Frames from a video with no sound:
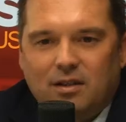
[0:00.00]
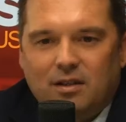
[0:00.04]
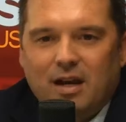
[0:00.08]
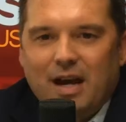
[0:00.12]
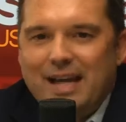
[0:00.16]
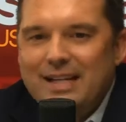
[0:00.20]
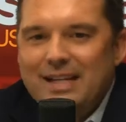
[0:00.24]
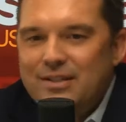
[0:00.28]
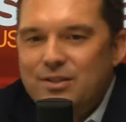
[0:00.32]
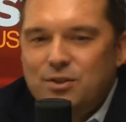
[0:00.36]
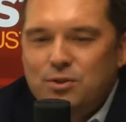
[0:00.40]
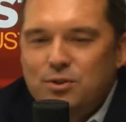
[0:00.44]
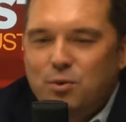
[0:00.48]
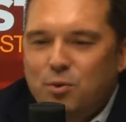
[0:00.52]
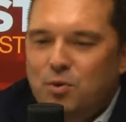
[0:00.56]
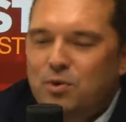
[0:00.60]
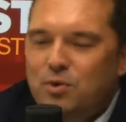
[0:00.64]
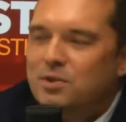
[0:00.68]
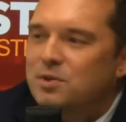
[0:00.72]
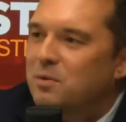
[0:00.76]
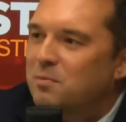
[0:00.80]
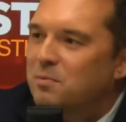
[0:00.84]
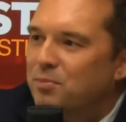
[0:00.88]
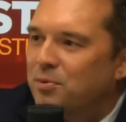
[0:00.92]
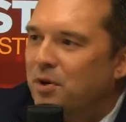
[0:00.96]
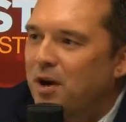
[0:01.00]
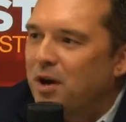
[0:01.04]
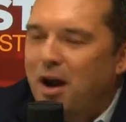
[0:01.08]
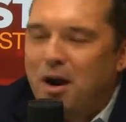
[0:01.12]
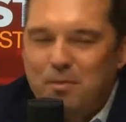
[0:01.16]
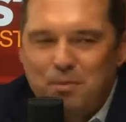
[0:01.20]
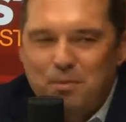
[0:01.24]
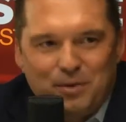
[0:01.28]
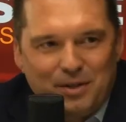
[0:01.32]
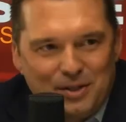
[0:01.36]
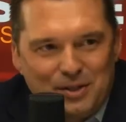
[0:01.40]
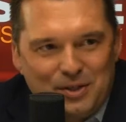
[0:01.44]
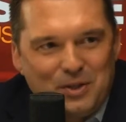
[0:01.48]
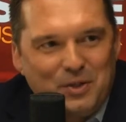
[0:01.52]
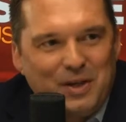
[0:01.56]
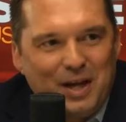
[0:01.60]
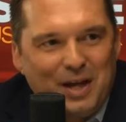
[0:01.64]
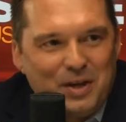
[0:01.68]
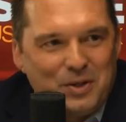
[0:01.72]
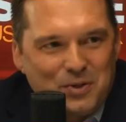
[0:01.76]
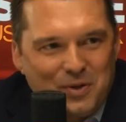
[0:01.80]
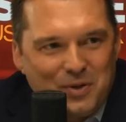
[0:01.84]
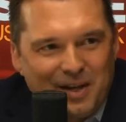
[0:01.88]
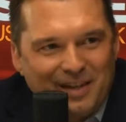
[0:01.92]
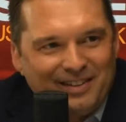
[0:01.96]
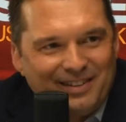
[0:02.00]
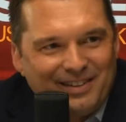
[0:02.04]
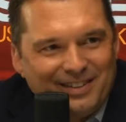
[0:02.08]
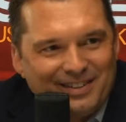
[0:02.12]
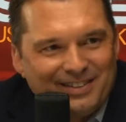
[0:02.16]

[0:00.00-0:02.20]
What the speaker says: Let's tour some properties. You guys ready?